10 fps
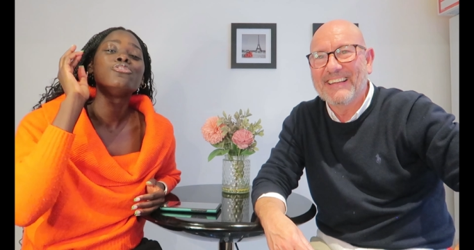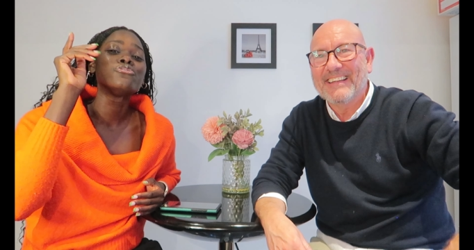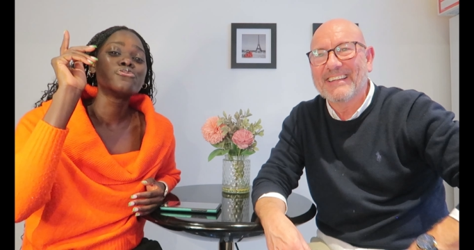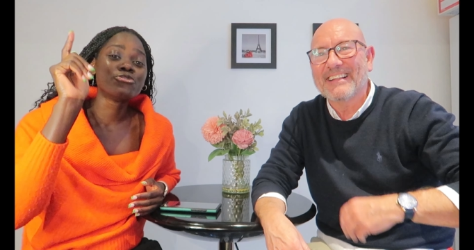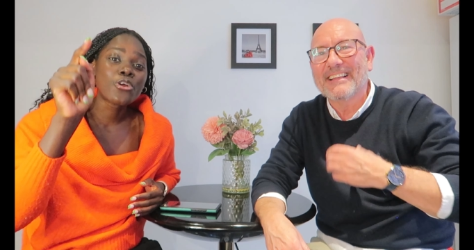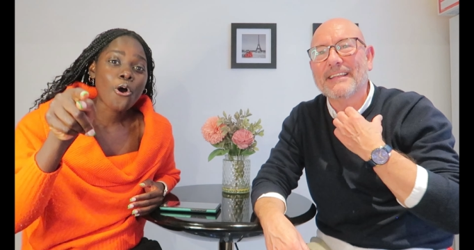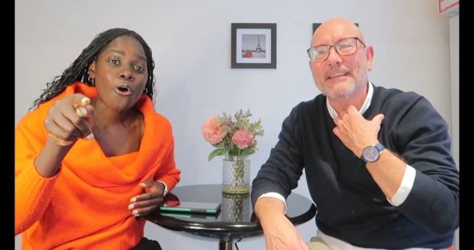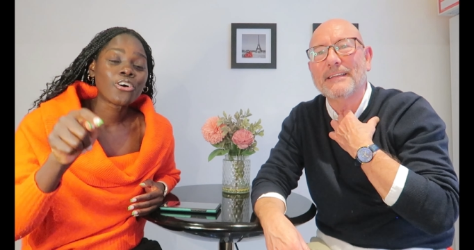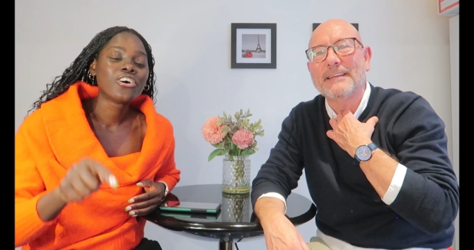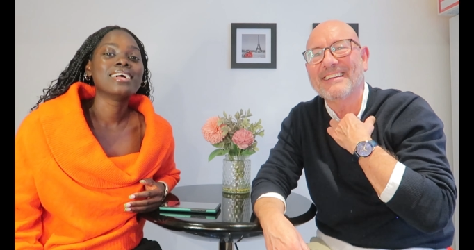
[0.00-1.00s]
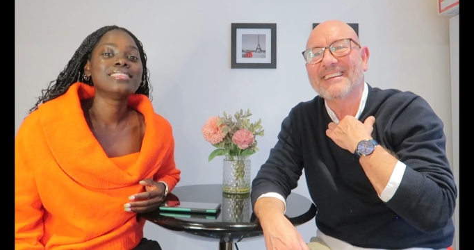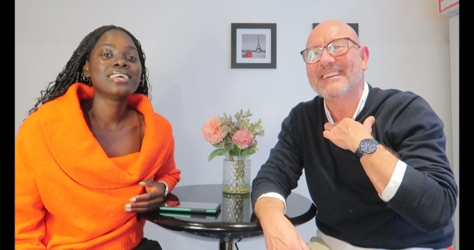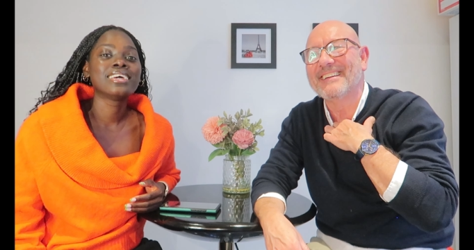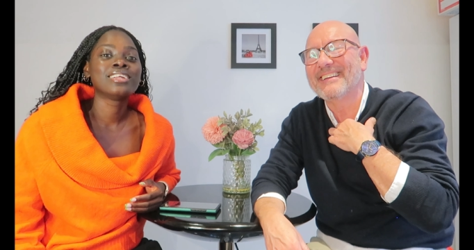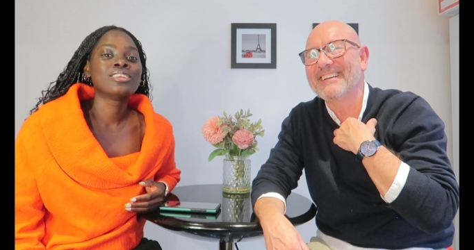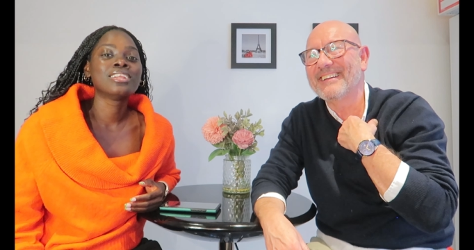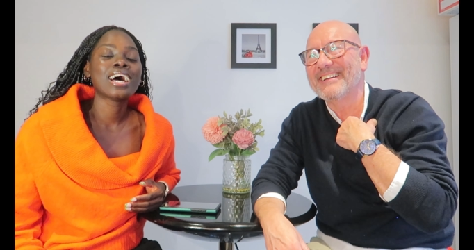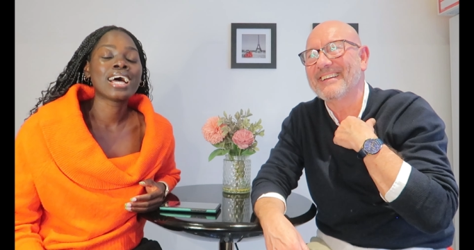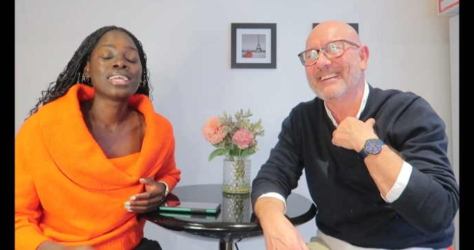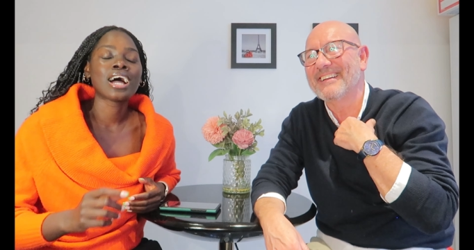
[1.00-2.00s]
Speaker 1: you know. And
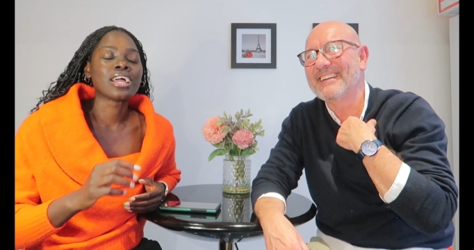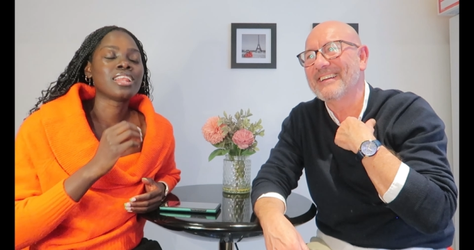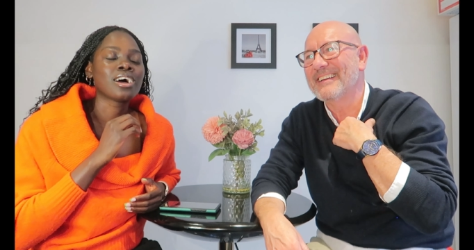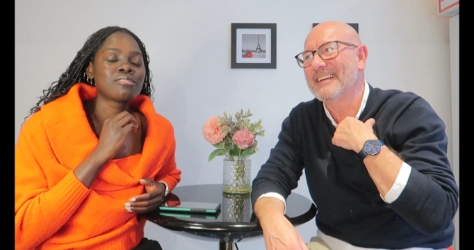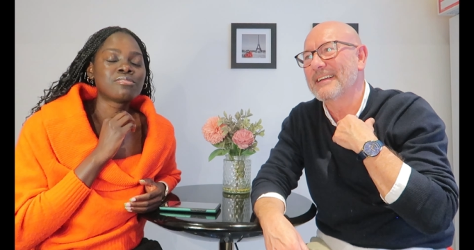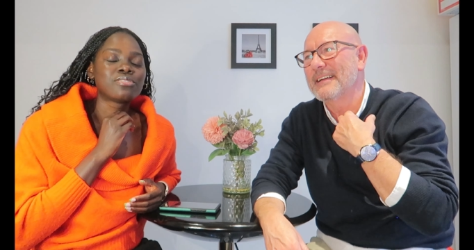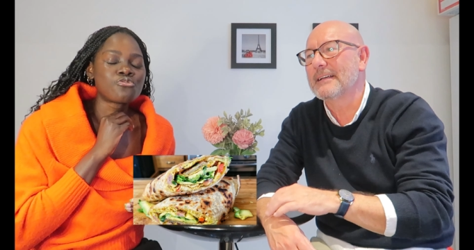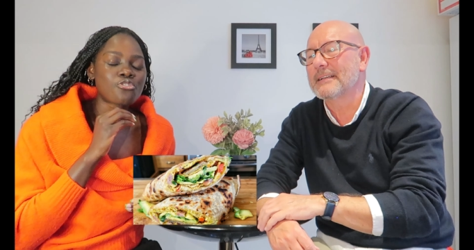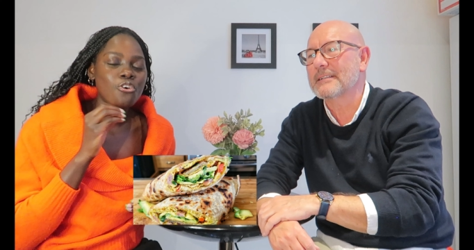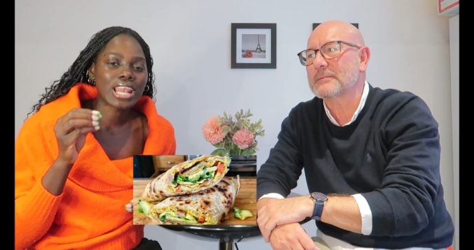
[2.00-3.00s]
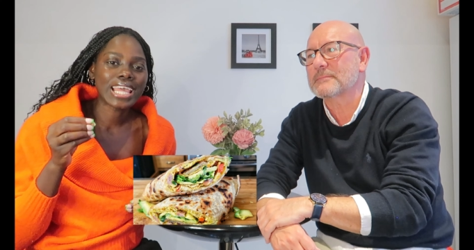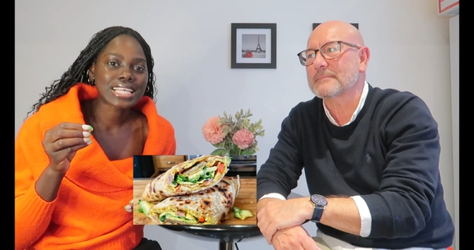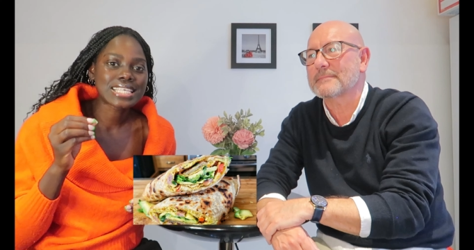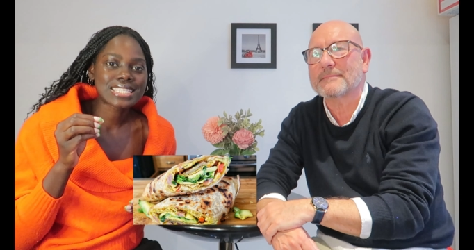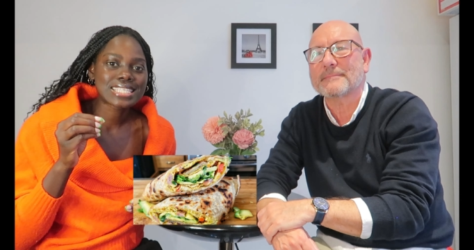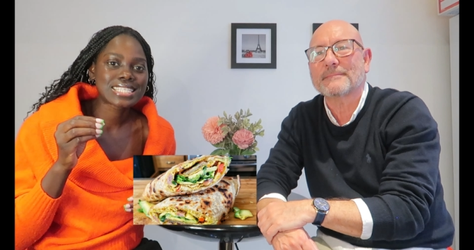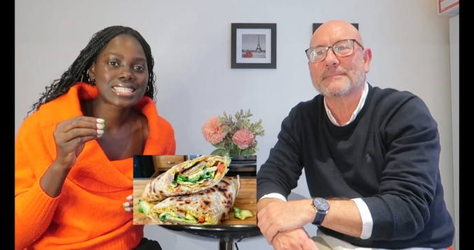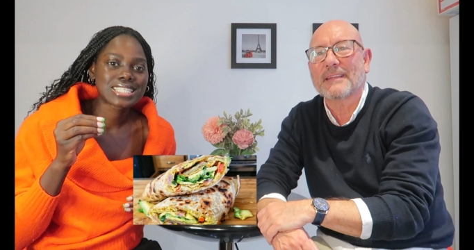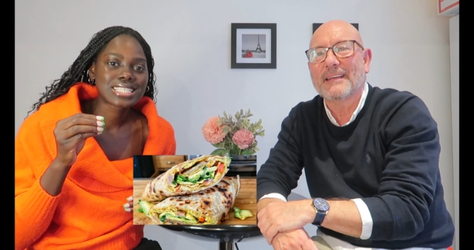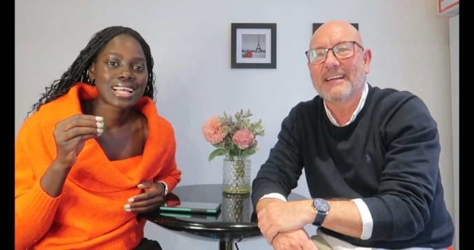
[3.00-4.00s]
then I, I love
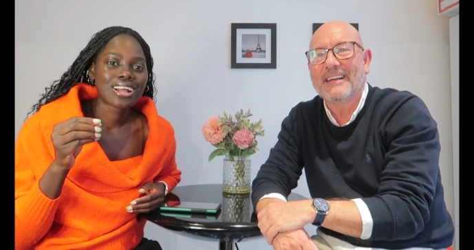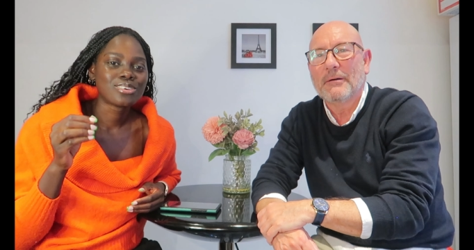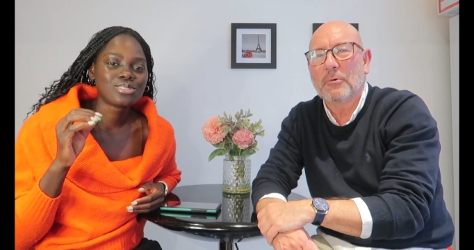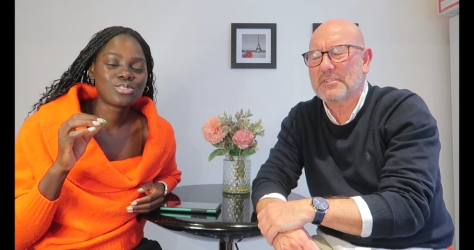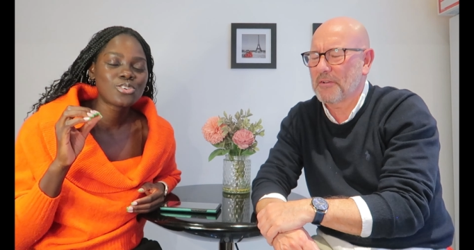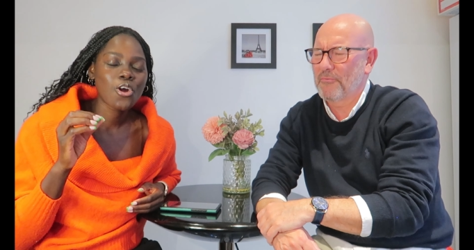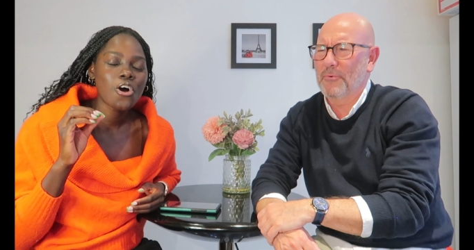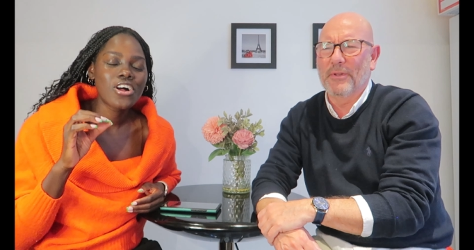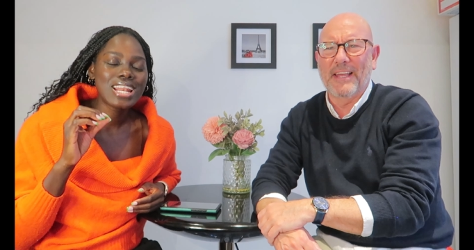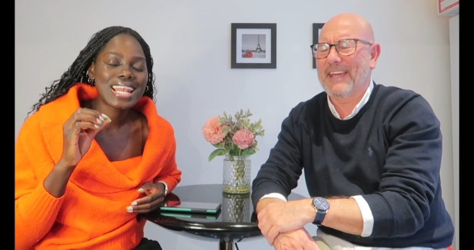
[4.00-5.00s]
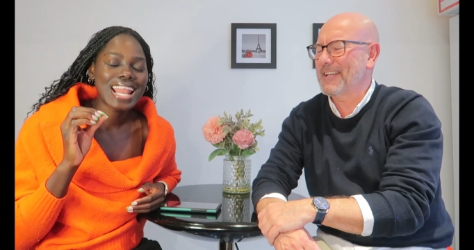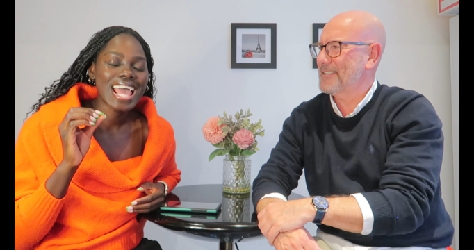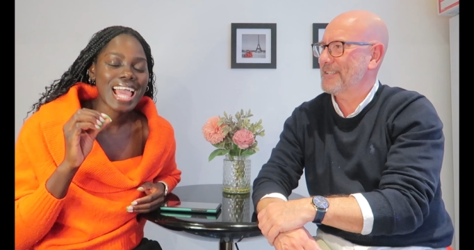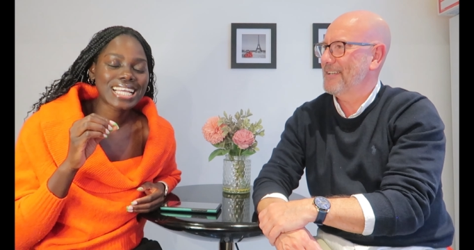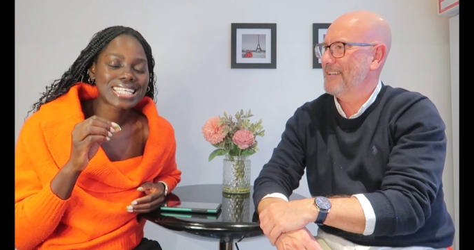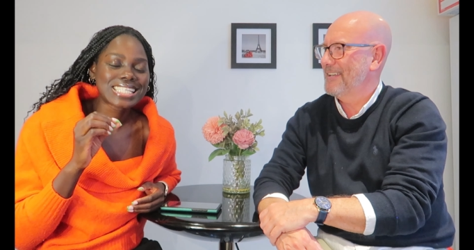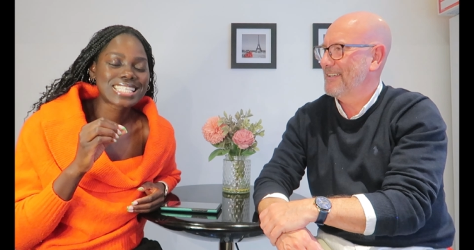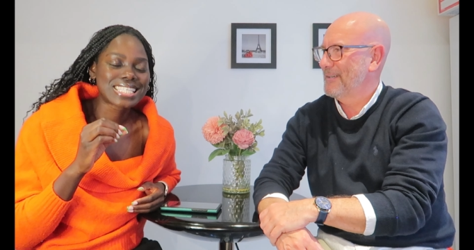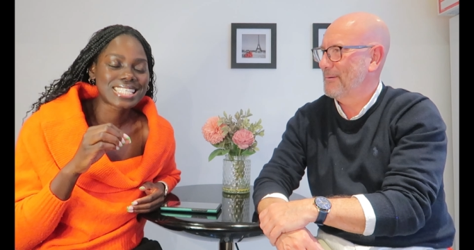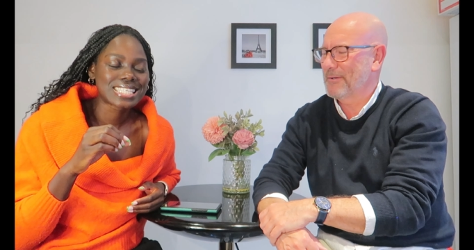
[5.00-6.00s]
Rolex. What's Rolex? a
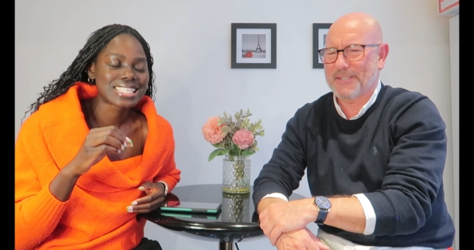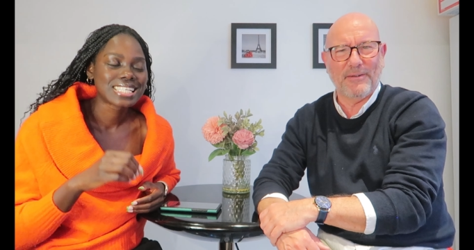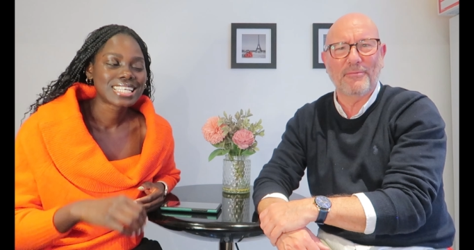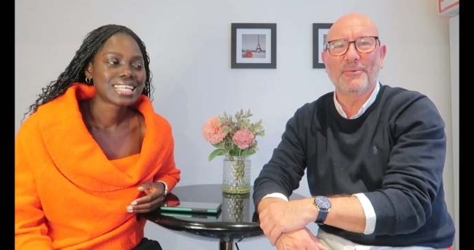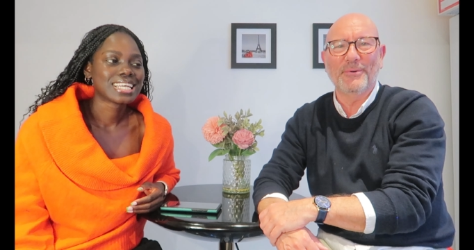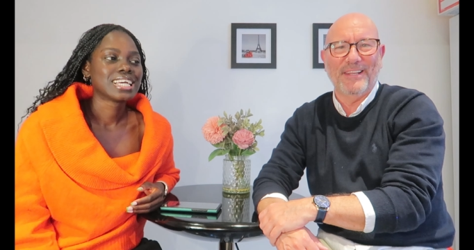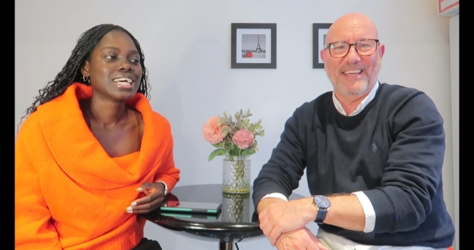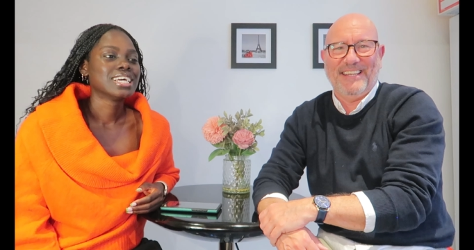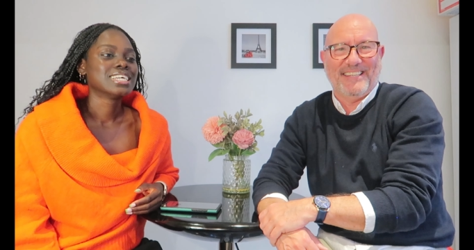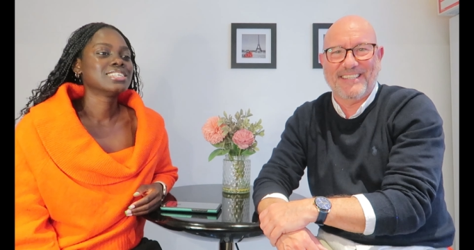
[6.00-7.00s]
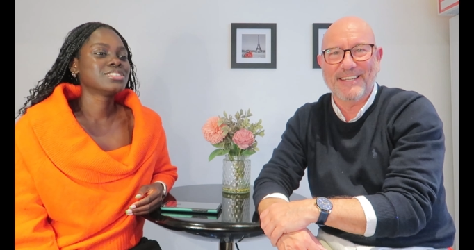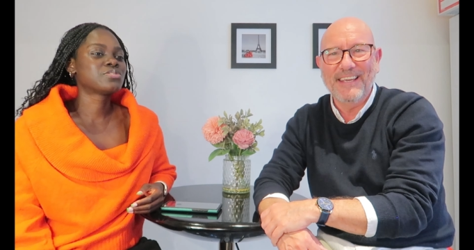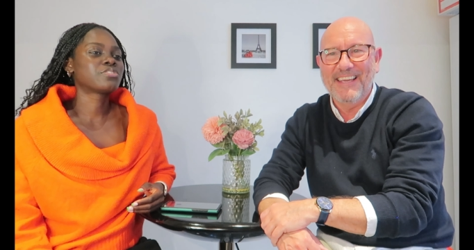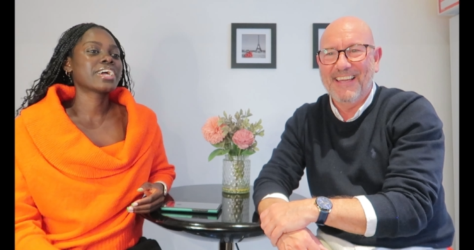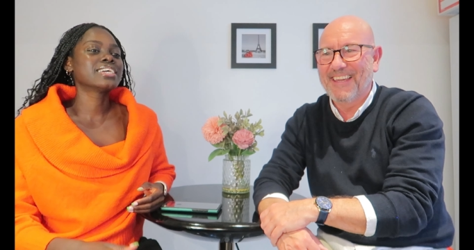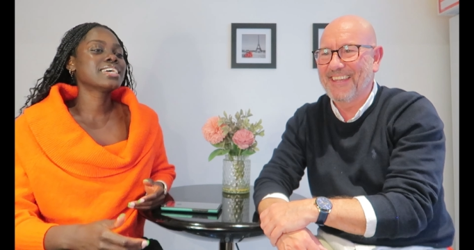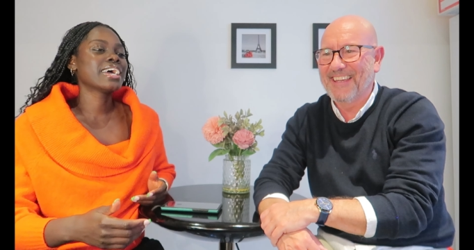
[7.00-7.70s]
Rolex?
Speaker 2: What's a Rolex? It's
Speaker 1: fried